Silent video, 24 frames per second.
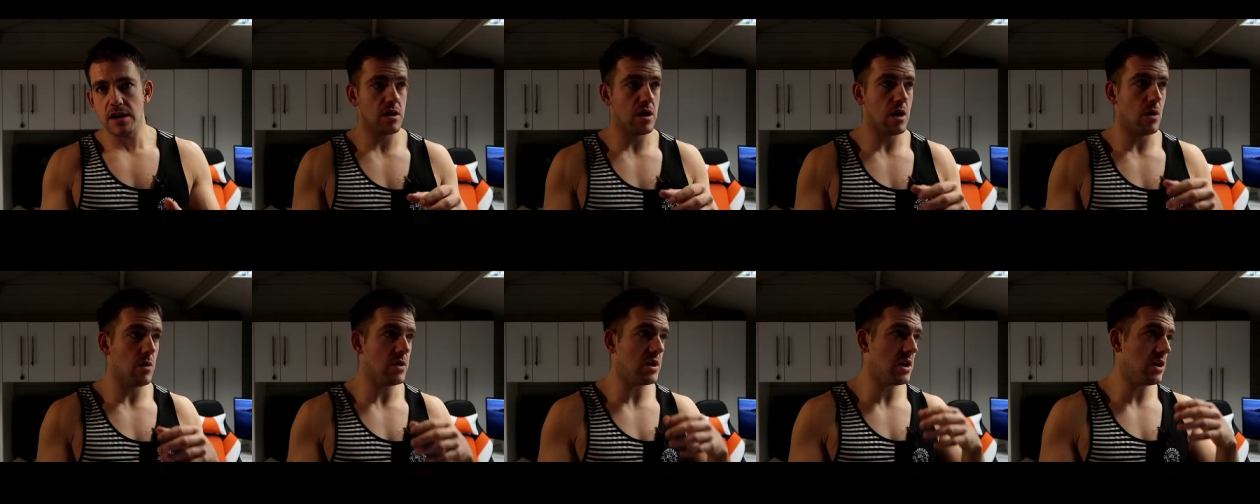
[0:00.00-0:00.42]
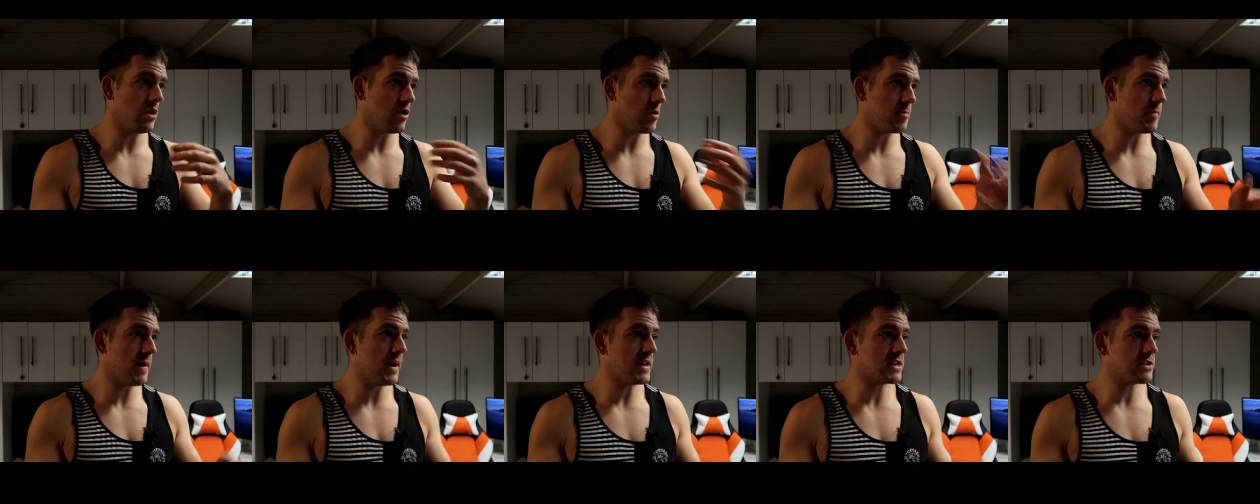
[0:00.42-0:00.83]
I want to
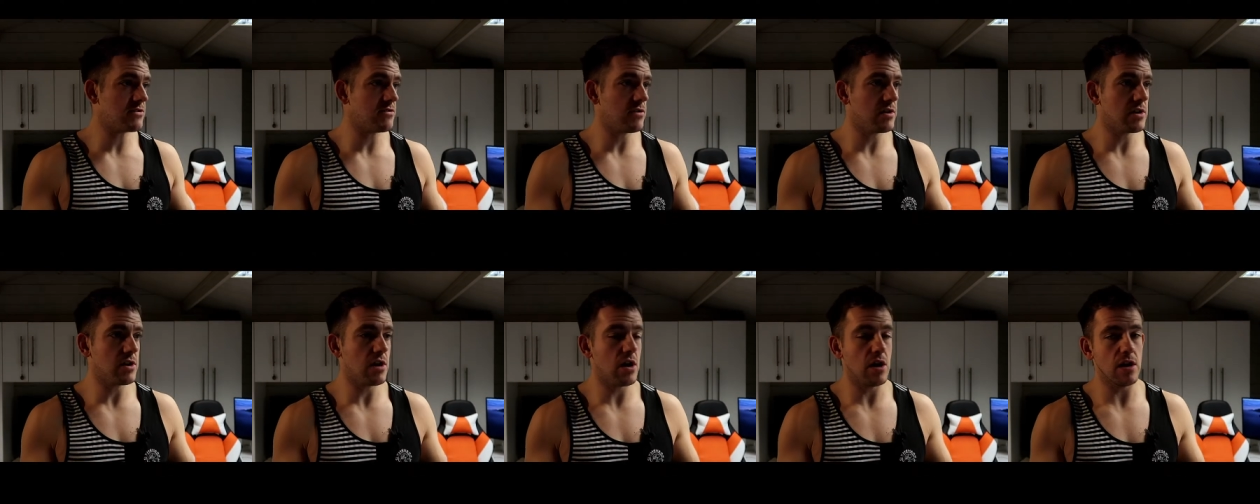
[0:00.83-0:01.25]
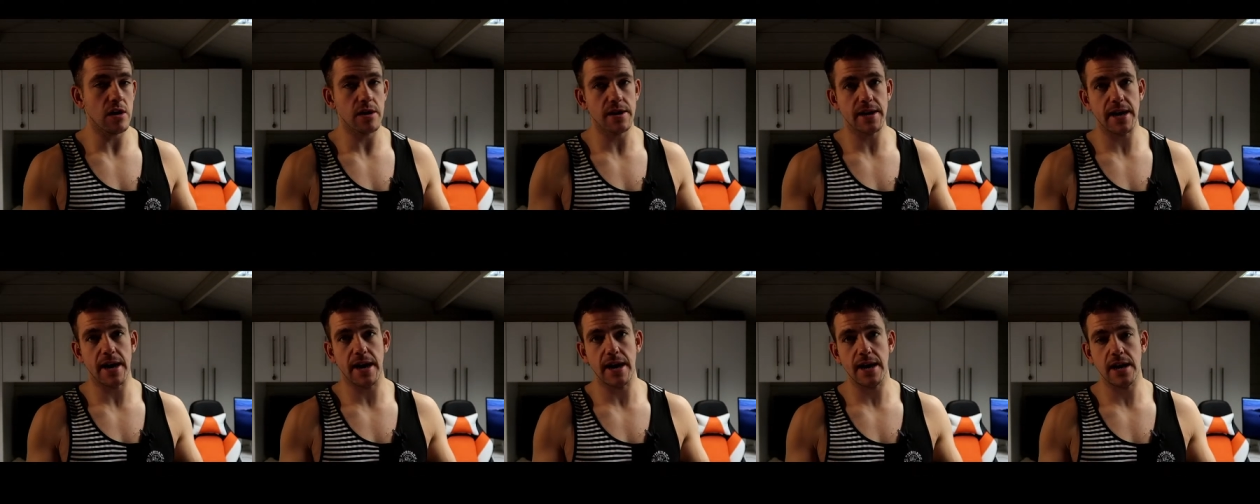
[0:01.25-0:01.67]
look better on
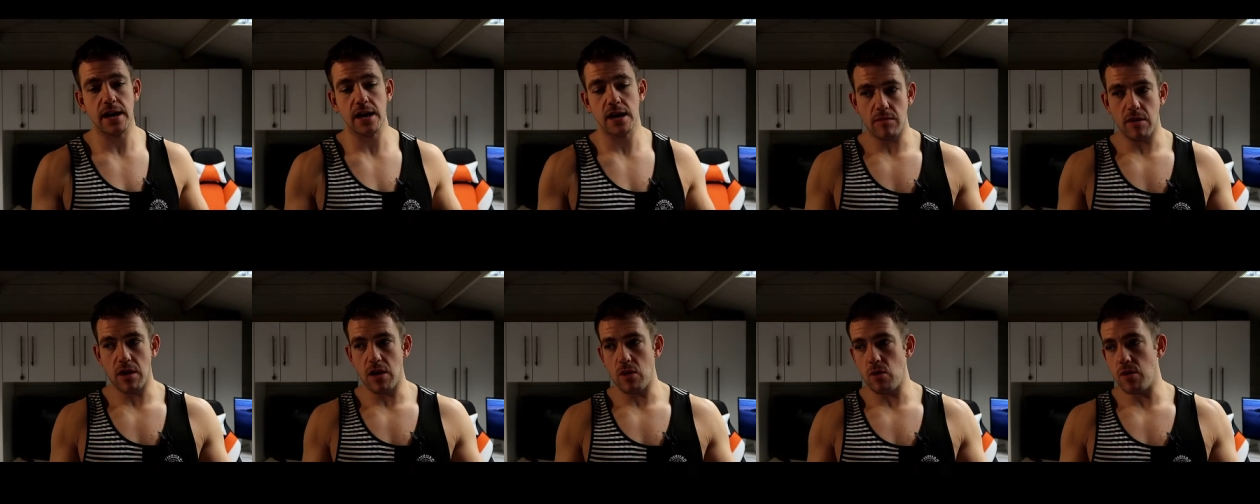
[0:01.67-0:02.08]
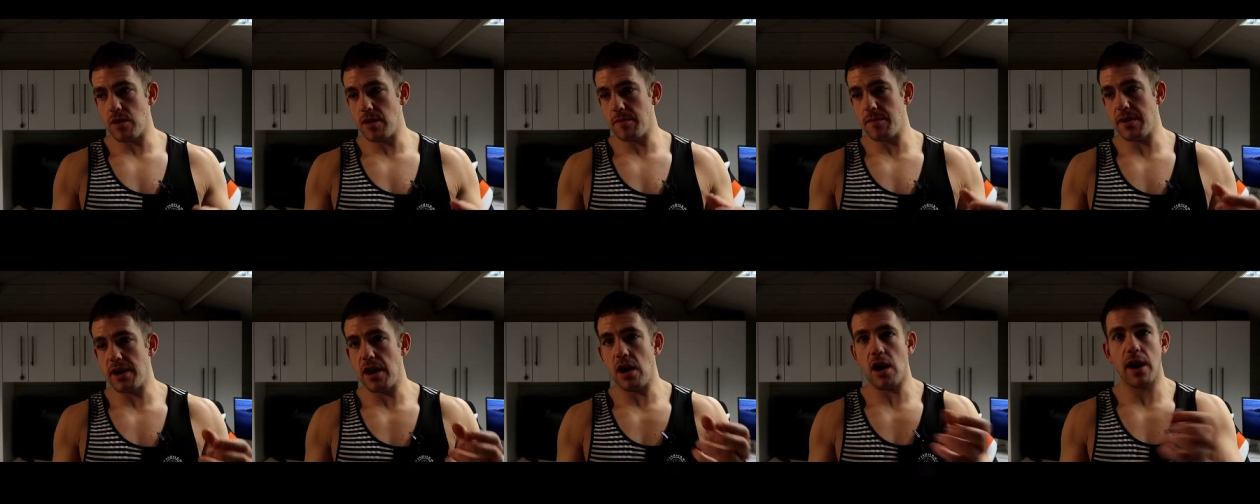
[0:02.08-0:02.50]
holiday. I want to
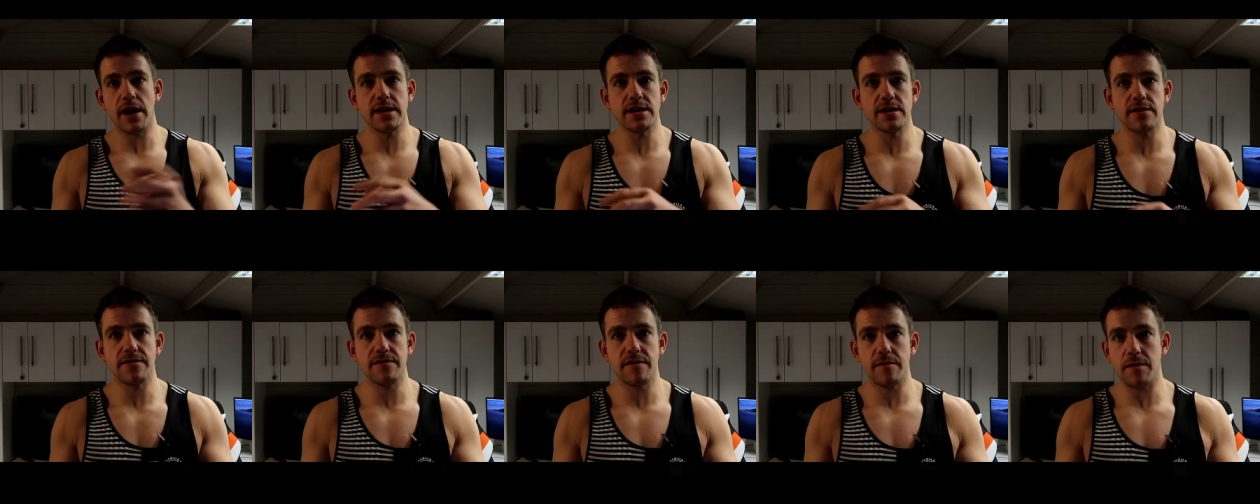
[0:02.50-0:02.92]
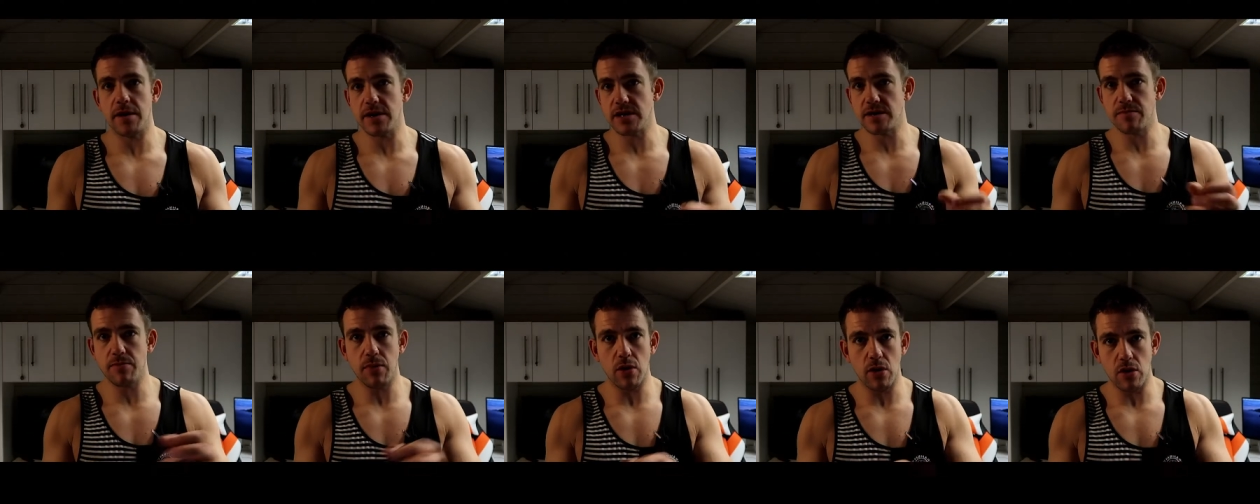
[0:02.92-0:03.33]
be lighter for my
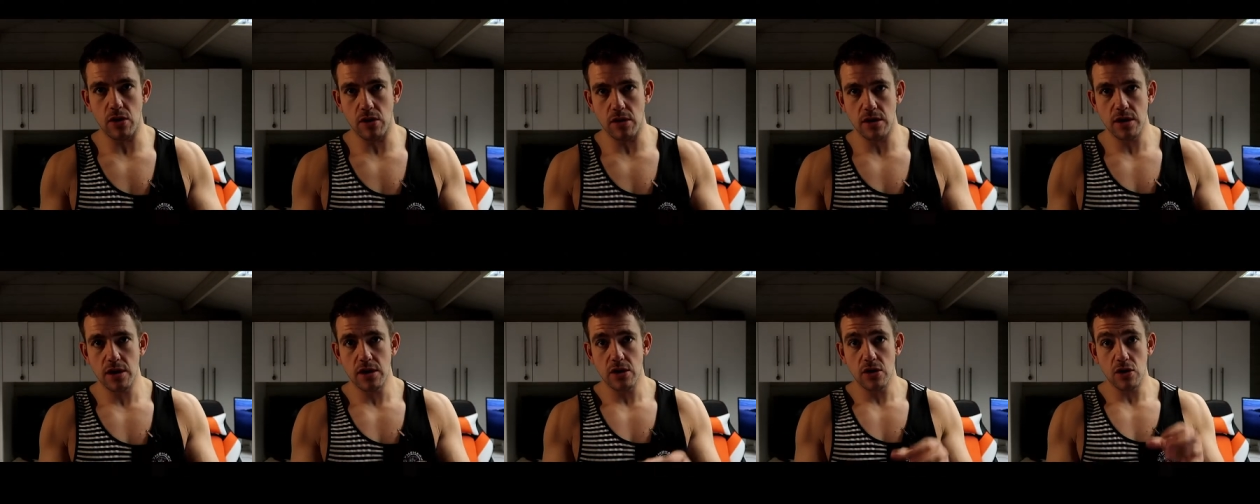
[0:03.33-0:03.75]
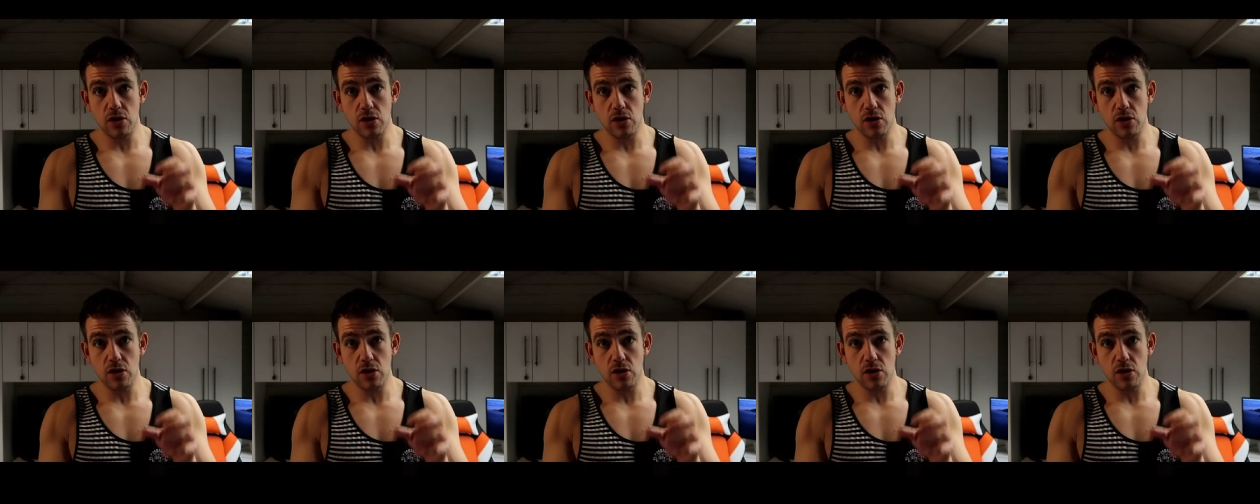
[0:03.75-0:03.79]
sport.